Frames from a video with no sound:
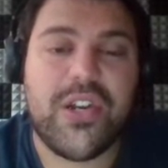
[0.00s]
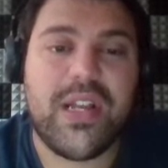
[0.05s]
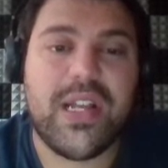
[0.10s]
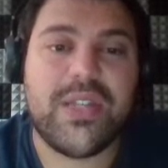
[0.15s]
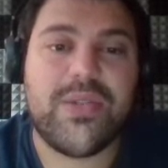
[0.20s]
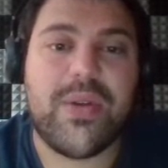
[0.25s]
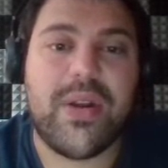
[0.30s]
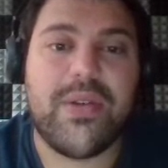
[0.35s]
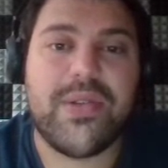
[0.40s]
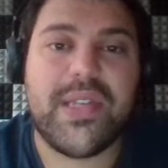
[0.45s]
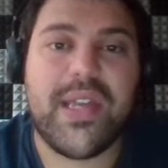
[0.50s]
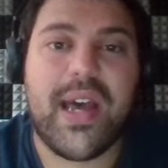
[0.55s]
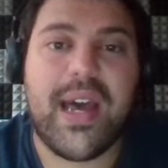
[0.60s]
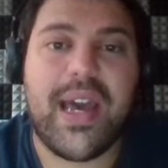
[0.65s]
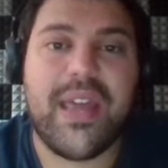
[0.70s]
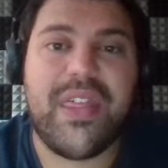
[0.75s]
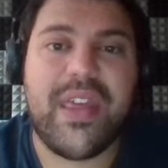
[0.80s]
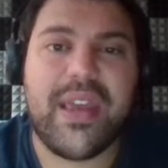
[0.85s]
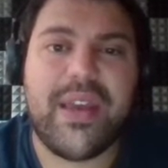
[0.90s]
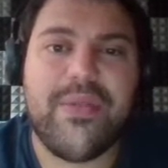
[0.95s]
That's what I was thought. I
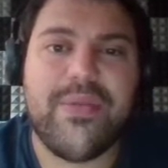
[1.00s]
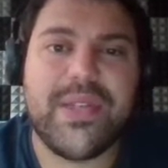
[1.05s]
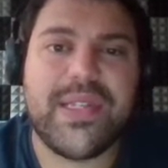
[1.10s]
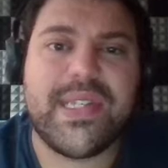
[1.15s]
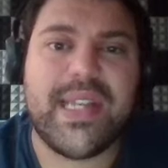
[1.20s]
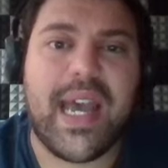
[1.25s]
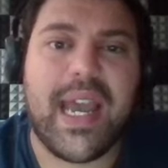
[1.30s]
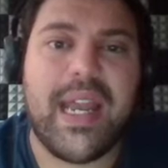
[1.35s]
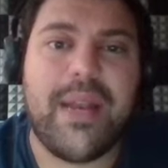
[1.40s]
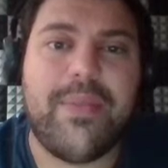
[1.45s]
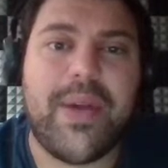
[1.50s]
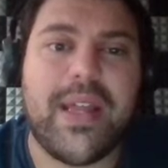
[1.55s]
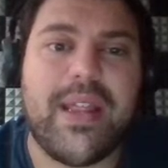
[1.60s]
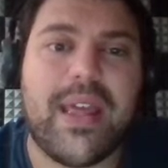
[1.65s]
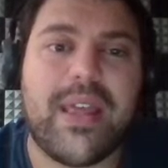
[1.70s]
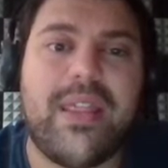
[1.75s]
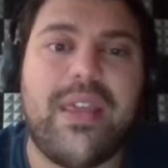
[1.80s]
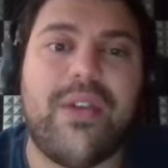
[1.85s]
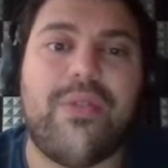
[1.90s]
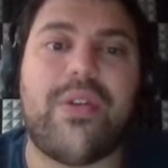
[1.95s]
think it was signed by
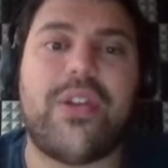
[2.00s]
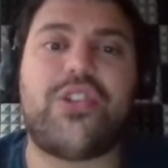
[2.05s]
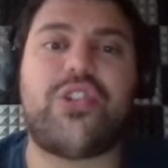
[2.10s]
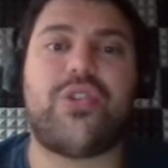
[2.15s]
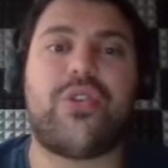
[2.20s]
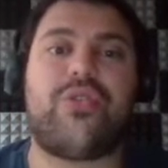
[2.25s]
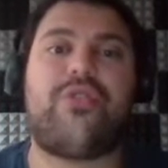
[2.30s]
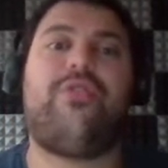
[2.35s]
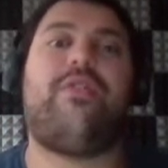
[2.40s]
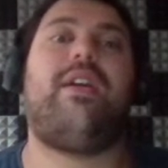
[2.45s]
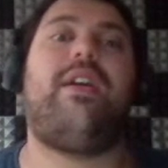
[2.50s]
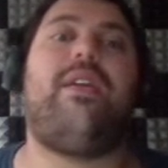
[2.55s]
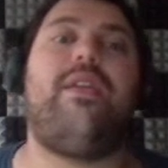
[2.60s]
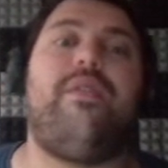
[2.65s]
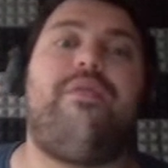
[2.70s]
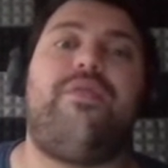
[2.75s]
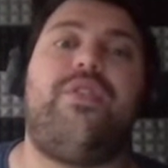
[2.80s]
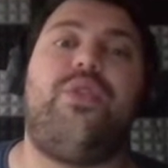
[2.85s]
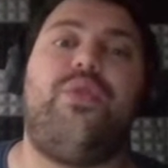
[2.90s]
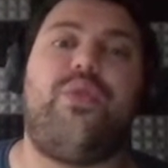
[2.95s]
like the original creator
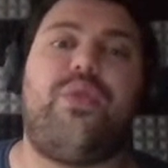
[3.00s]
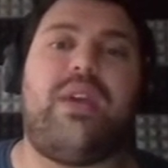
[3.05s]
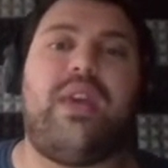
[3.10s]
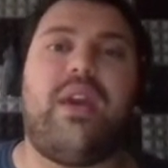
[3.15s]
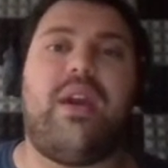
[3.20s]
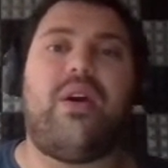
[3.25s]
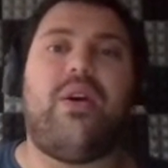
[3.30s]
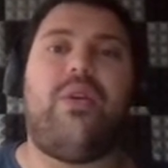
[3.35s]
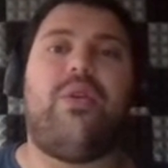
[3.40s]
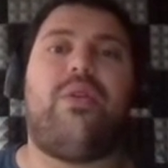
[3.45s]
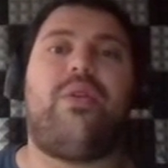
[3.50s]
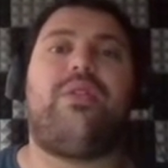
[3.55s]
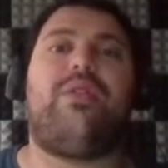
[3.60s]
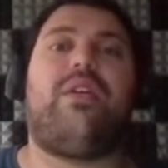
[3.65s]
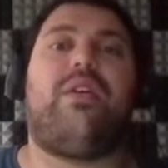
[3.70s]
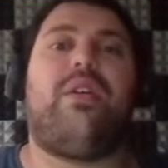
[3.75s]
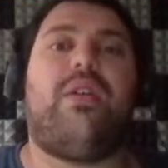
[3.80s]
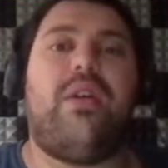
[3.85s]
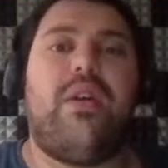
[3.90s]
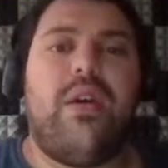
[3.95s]
of Yu-Gi-Oh! Or
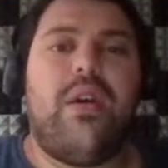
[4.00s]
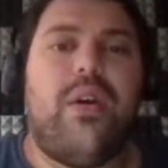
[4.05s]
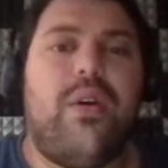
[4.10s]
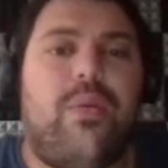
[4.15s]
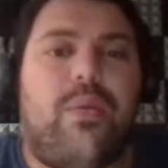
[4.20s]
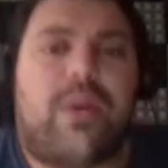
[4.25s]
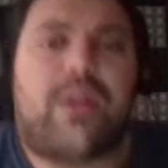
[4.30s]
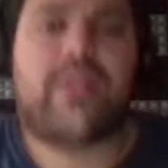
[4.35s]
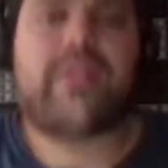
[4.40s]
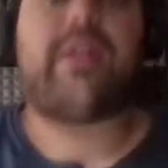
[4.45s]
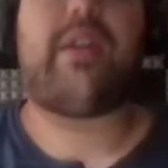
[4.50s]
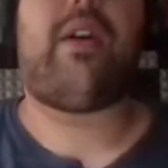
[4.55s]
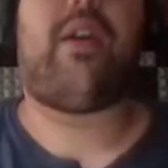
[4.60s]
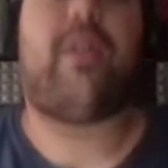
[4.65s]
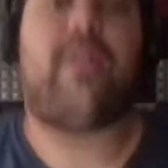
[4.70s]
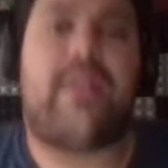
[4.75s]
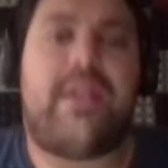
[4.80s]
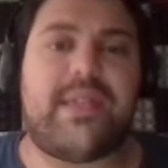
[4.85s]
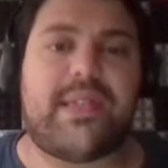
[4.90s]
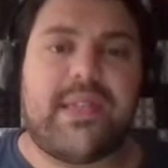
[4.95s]
the one of the
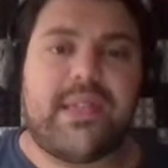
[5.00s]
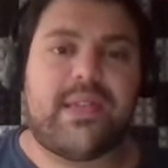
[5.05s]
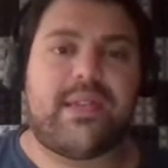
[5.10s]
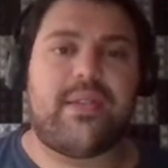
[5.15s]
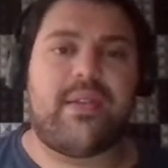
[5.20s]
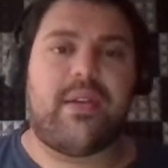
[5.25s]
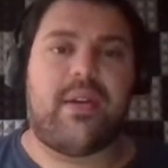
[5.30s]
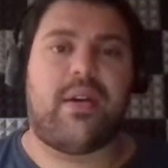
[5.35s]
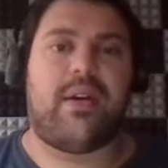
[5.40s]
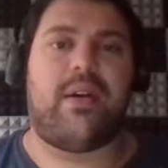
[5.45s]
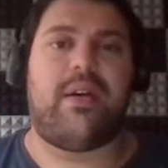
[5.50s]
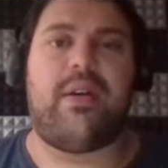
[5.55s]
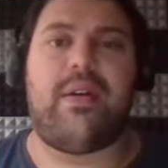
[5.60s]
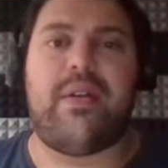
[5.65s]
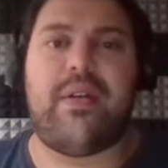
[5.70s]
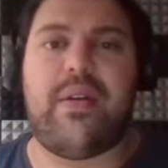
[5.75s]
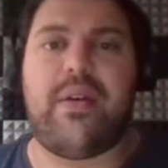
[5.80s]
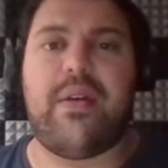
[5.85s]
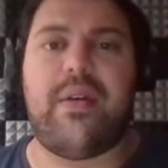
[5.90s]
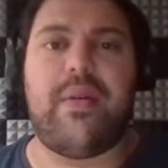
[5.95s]
artists
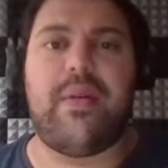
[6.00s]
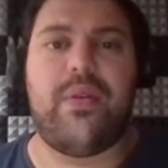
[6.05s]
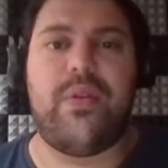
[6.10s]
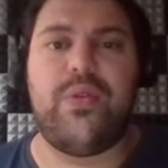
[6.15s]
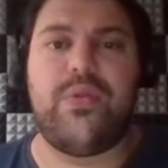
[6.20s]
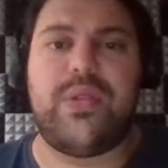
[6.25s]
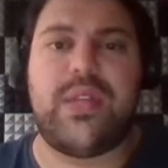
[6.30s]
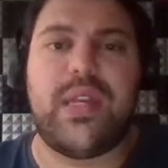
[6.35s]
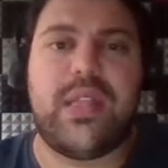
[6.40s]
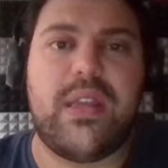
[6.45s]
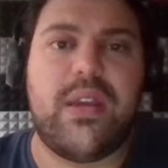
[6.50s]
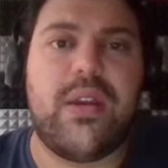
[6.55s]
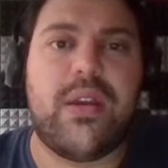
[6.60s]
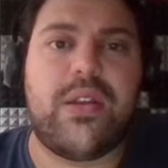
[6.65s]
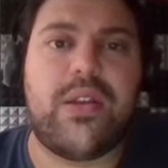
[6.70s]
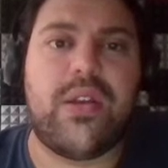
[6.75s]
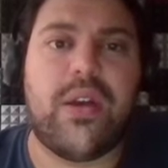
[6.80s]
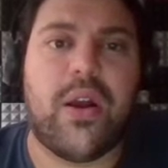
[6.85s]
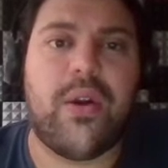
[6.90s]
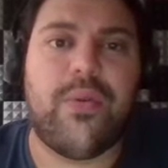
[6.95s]
who did
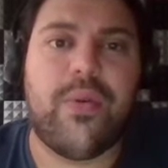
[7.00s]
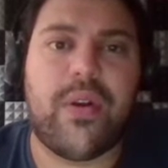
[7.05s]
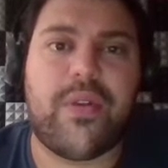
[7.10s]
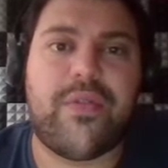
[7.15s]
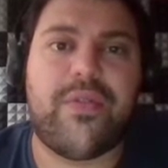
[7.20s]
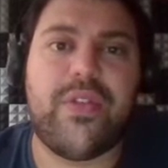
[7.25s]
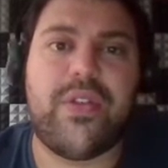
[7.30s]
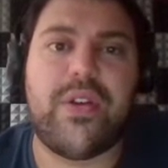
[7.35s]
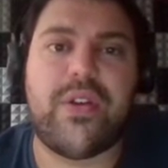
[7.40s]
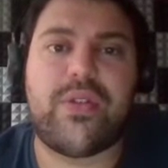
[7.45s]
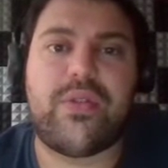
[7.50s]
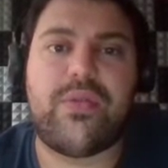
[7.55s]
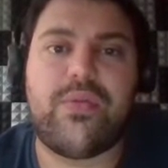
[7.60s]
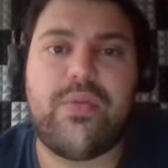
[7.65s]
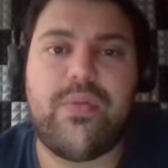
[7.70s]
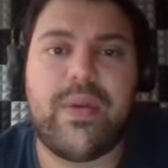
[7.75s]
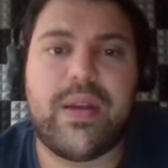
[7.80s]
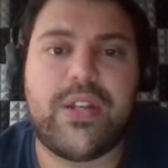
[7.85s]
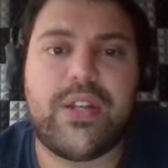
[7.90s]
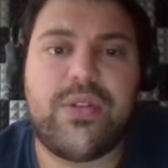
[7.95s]
the artwork for the
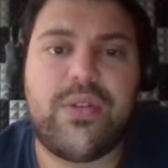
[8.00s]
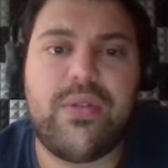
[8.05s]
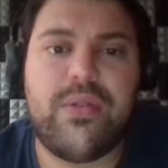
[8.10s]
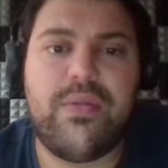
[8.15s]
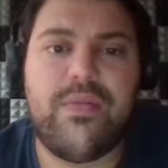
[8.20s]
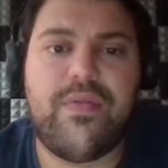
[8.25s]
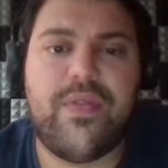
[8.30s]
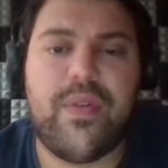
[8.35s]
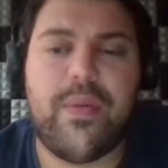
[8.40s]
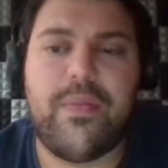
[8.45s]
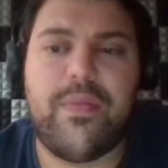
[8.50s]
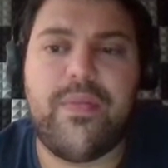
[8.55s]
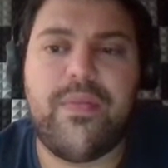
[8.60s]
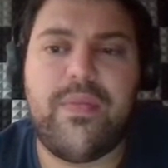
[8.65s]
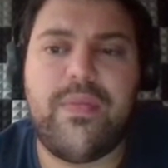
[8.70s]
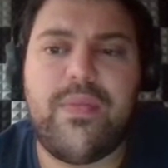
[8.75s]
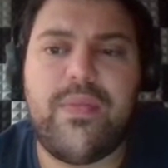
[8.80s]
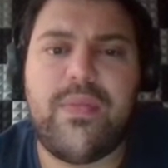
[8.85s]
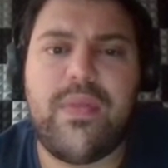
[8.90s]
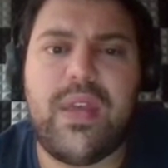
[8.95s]
wing from
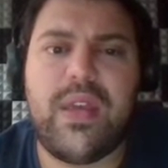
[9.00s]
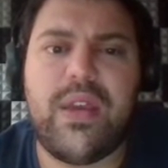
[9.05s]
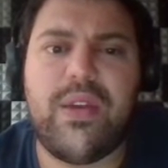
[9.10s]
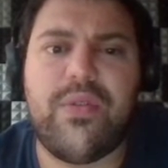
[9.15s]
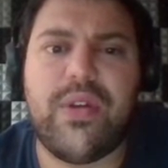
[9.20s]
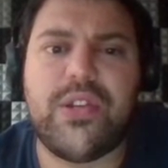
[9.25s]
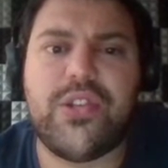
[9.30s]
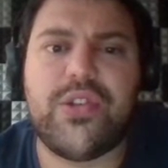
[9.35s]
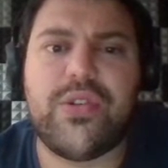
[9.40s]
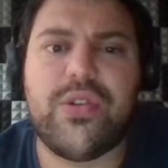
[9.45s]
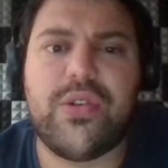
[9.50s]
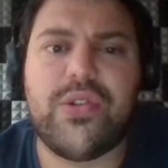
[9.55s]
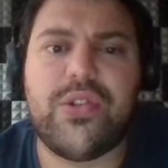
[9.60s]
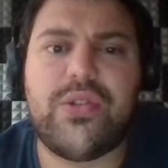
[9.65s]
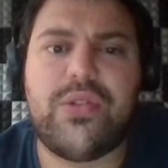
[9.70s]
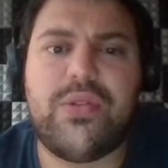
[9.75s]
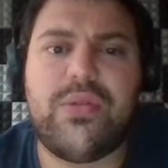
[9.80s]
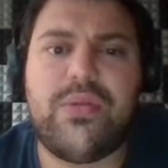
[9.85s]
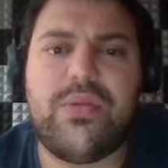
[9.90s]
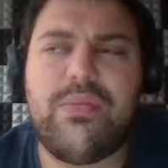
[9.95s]
the
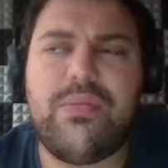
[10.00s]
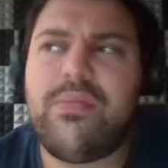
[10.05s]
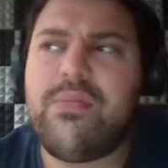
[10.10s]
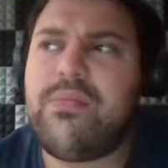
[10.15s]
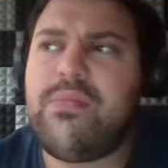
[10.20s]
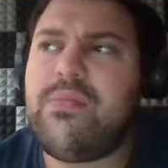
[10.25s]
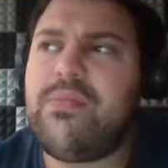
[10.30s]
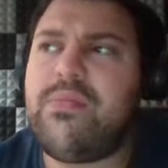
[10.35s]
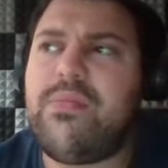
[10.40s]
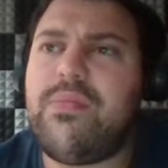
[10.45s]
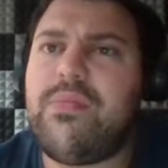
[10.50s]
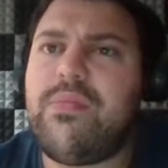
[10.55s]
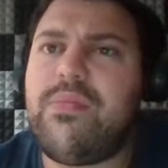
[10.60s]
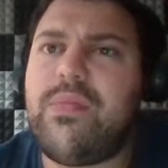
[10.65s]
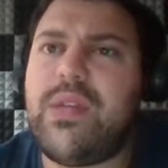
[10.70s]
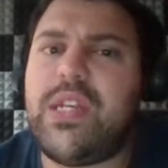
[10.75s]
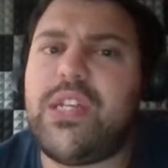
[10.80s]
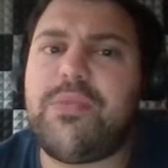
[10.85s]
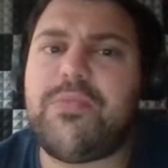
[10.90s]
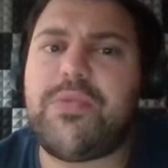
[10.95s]
original
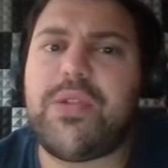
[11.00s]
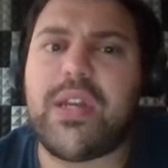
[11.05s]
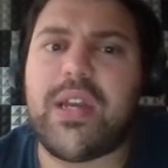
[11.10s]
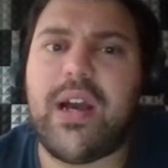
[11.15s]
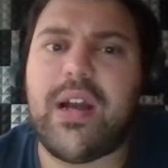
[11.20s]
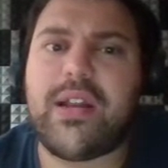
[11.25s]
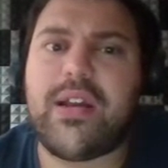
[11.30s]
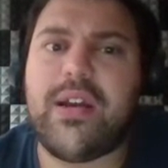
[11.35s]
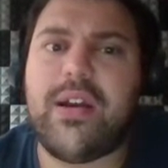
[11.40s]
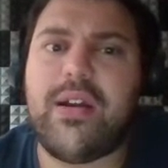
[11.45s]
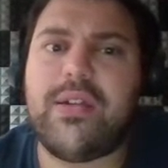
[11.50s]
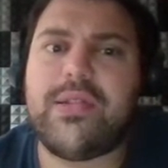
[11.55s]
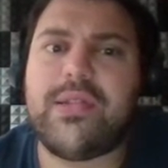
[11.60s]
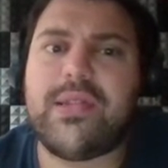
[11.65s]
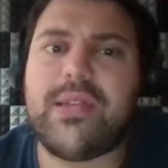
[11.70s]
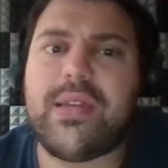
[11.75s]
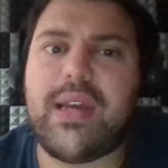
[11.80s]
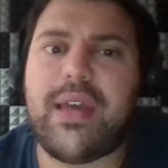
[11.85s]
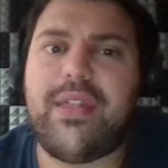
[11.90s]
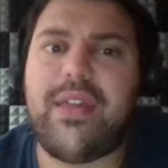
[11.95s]
Egyptian god
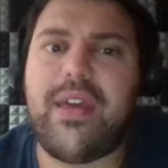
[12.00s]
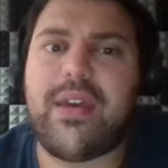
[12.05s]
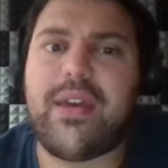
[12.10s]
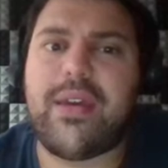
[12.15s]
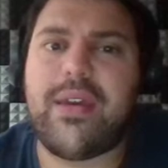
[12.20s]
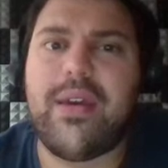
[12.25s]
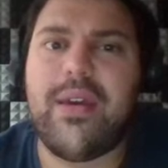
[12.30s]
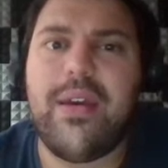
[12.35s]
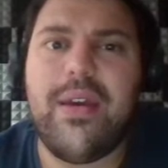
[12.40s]
cards, I think.